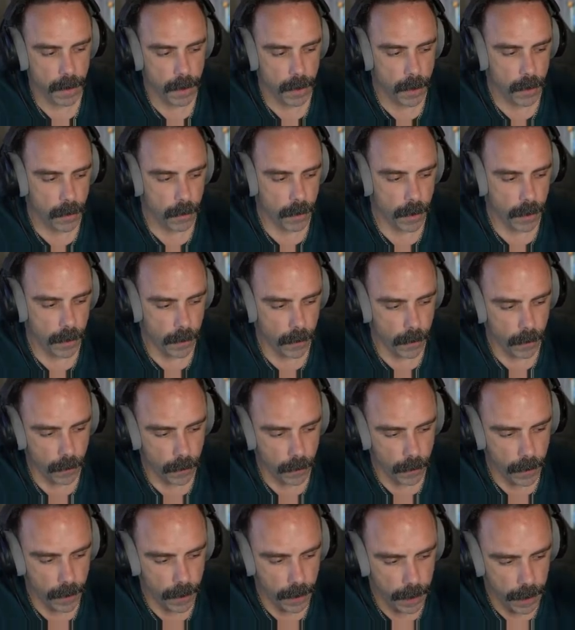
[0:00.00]
Well,
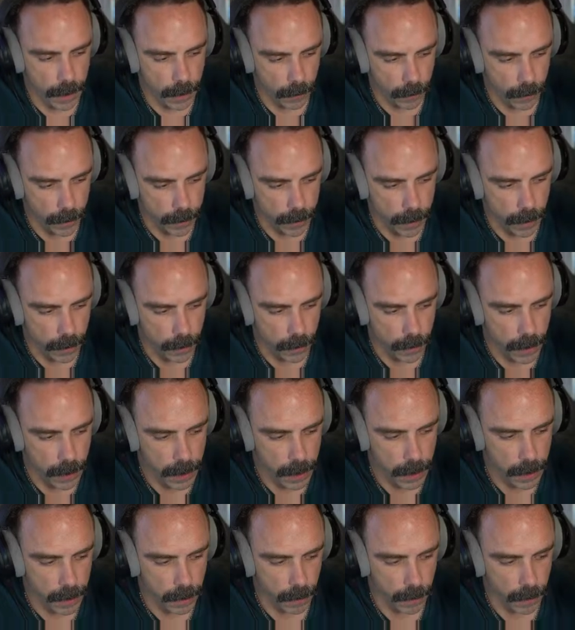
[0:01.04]
it would go
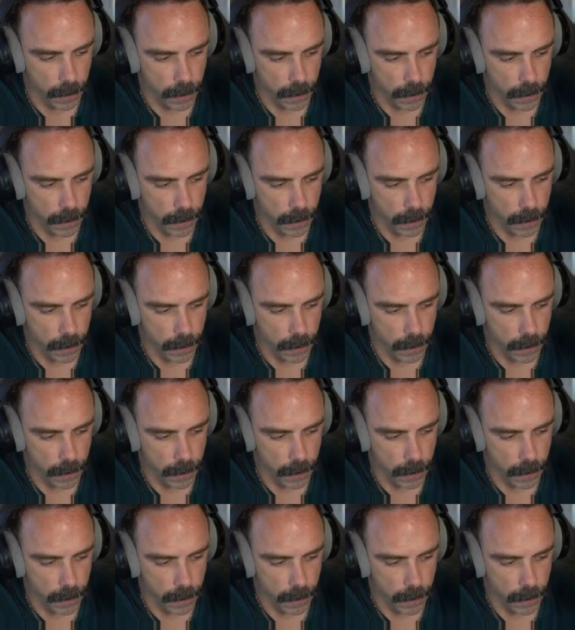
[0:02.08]
here.